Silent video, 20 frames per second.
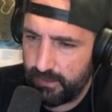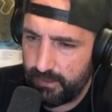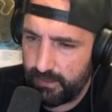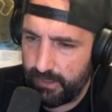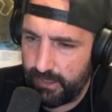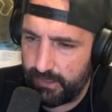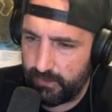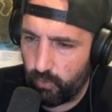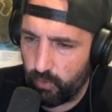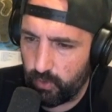
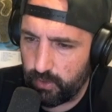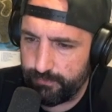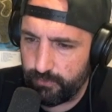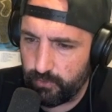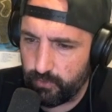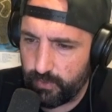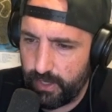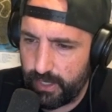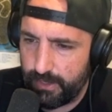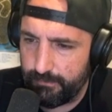And
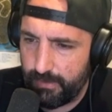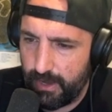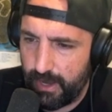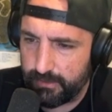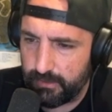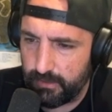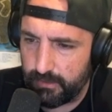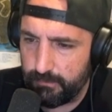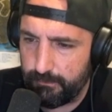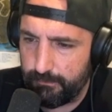Orville
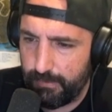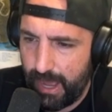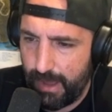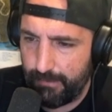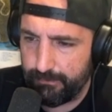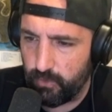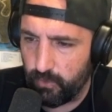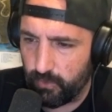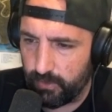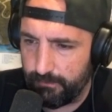Redenbacher
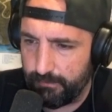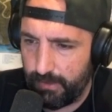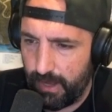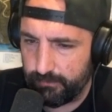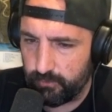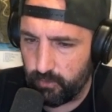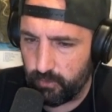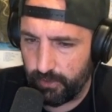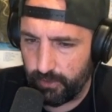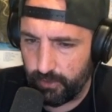popcorn and
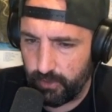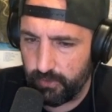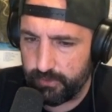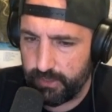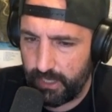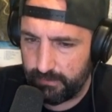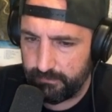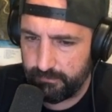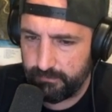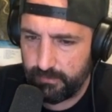popcorn oil.
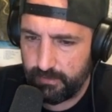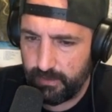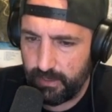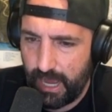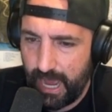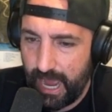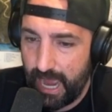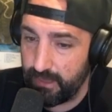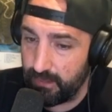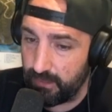Okay,
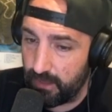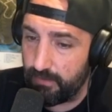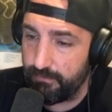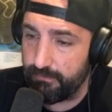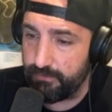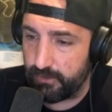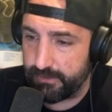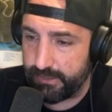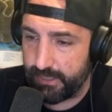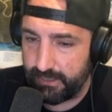I
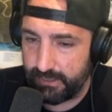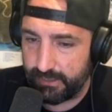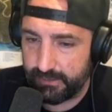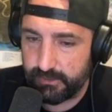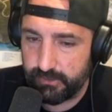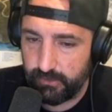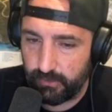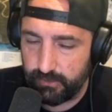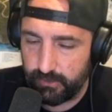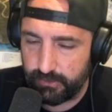love those ideas.
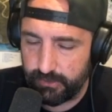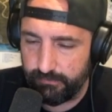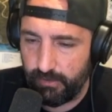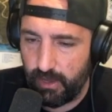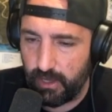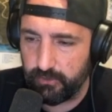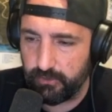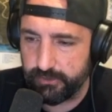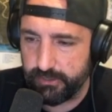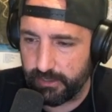So
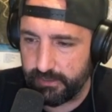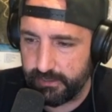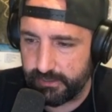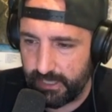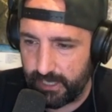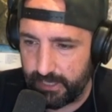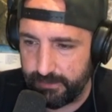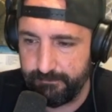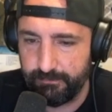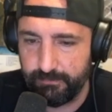Yvonne goes on to
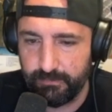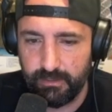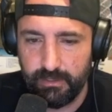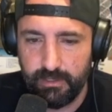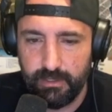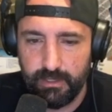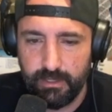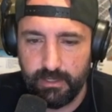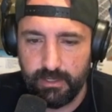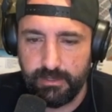say,
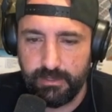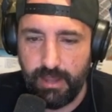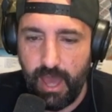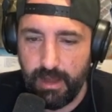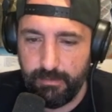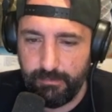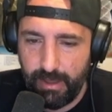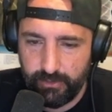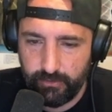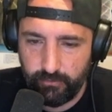not
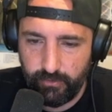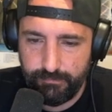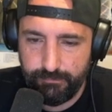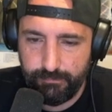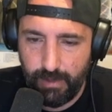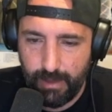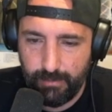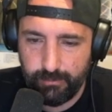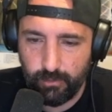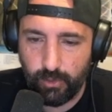a microwave
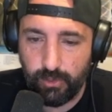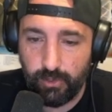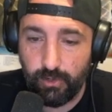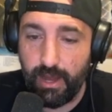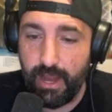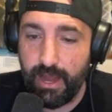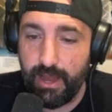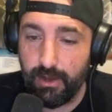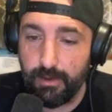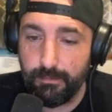popcorn
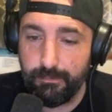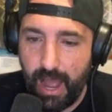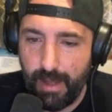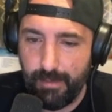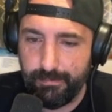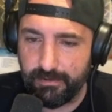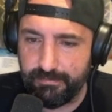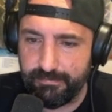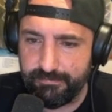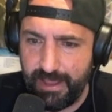or air
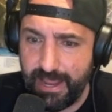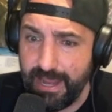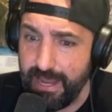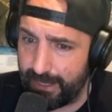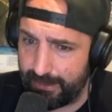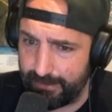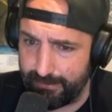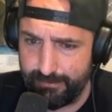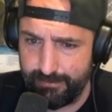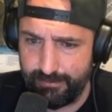popper
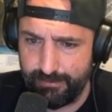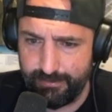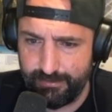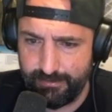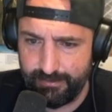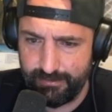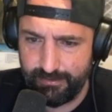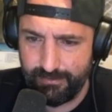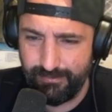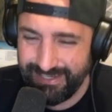fan.
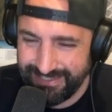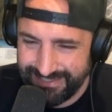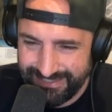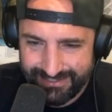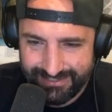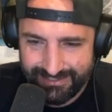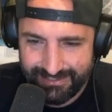What?